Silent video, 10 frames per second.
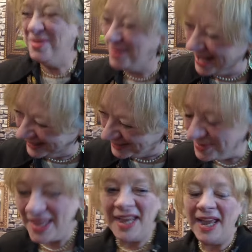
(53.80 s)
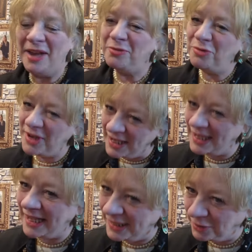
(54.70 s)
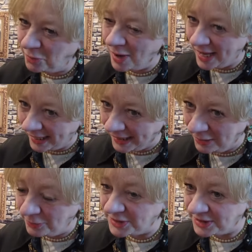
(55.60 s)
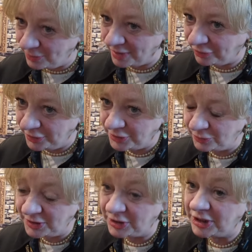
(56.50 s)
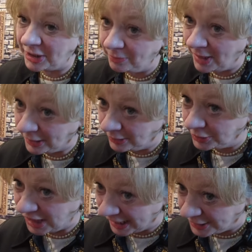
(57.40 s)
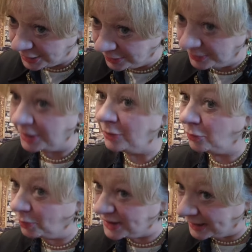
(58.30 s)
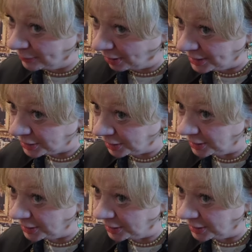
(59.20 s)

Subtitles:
Well, really, in a way, was a reference was Michael Jackson, the whiskey writer